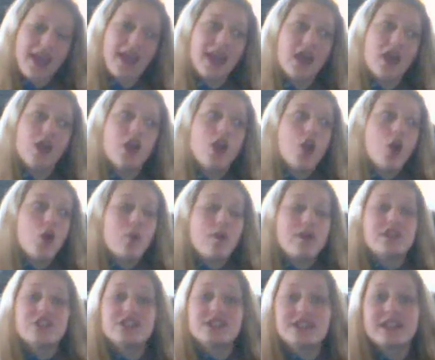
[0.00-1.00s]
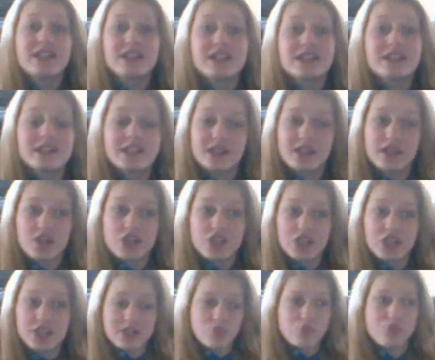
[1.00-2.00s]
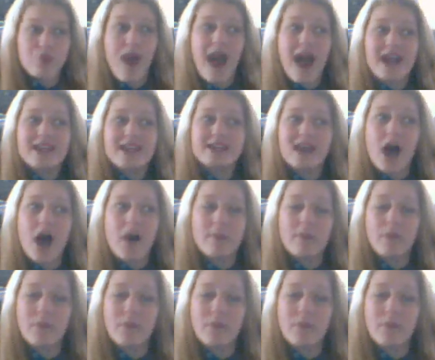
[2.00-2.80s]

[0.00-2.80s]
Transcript: And we just need to just rise up,